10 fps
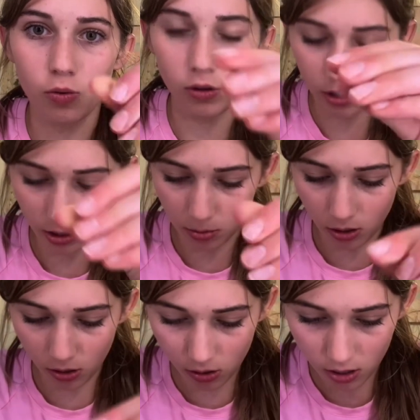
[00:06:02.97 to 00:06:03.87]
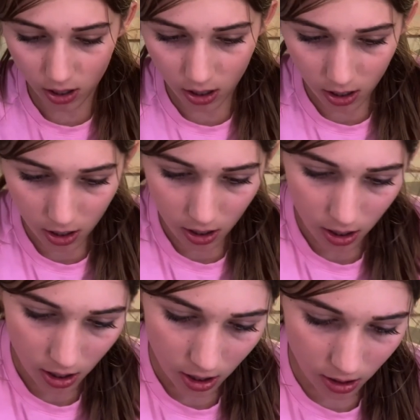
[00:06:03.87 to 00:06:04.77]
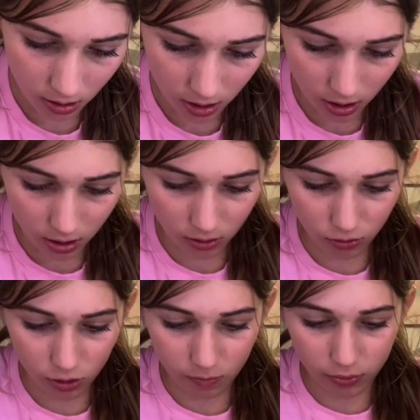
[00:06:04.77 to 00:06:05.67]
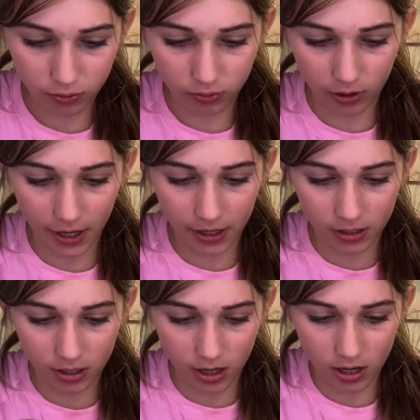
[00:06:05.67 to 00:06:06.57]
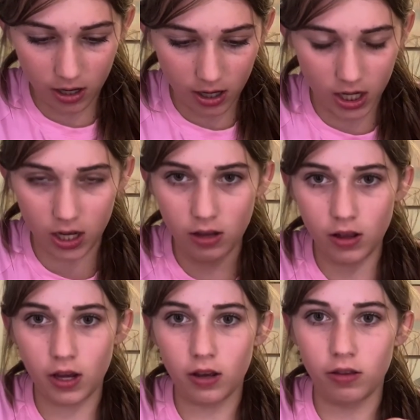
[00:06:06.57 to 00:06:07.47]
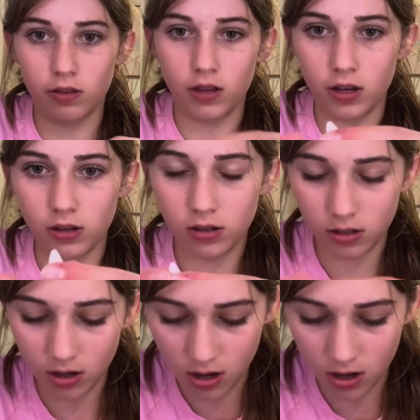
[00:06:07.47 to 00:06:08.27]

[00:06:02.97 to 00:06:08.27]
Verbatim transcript: roll it in a ball. And then I'll just place it in it like this.